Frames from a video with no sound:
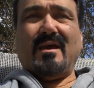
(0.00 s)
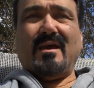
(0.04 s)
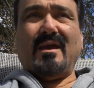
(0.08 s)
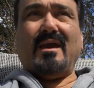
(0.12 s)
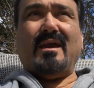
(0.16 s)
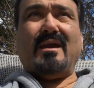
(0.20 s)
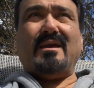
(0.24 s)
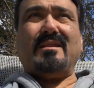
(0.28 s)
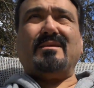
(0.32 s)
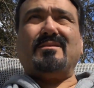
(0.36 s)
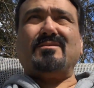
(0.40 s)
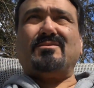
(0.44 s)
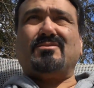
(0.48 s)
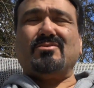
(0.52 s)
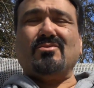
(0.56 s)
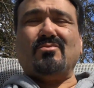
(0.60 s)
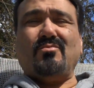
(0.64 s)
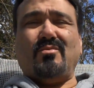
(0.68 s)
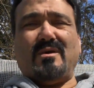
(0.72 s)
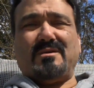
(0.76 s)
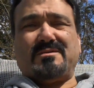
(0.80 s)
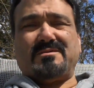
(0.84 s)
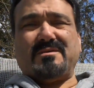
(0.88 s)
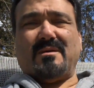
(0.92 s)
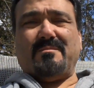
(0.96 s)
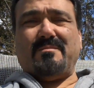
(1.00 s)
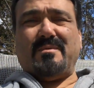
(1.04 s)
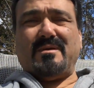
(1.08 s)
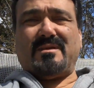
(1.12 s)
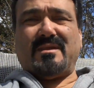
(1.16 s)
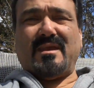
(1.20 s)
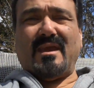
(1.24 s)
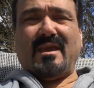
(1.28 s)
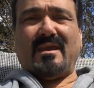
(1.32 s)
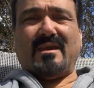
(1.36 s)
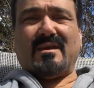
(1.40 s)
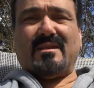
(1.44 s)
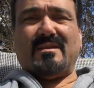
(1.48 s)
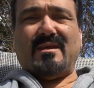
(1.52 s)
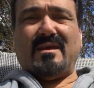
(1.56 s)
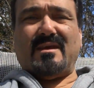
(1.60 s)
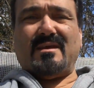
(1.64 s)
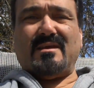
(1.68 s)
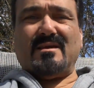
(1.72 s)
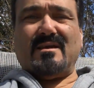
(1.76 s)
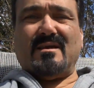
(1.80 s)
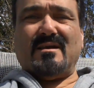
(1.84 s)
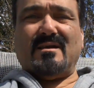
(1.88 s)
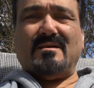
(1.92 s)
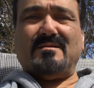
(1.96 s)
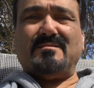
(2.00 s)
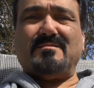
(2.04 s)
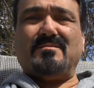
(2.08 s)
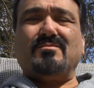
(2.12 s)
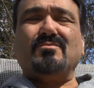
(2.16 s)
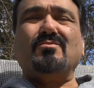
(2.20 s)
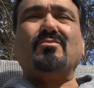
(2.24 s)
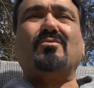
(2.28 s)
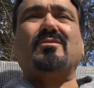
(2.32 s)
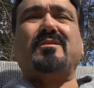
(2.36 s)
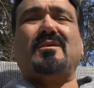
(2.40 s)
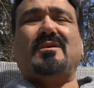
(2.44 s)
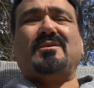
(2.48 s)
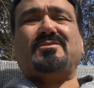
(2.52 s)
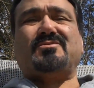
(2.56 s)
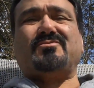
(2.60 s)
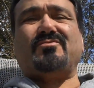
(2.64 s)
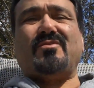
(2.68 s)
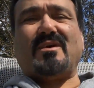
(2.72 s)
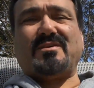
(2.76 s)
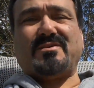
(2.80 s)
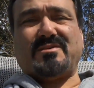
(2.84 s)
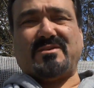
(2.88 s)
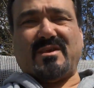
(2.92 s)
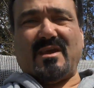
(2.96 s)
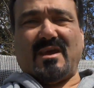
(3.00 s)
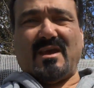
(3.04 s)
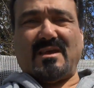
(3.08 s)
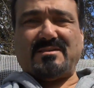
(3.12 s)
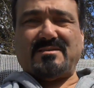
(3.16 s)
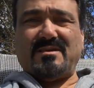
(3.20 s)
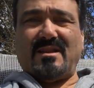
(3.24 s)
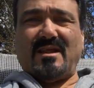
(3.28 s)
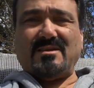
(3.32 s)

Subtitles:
And in 2 weeks, I'll be taking a nuclear stress test.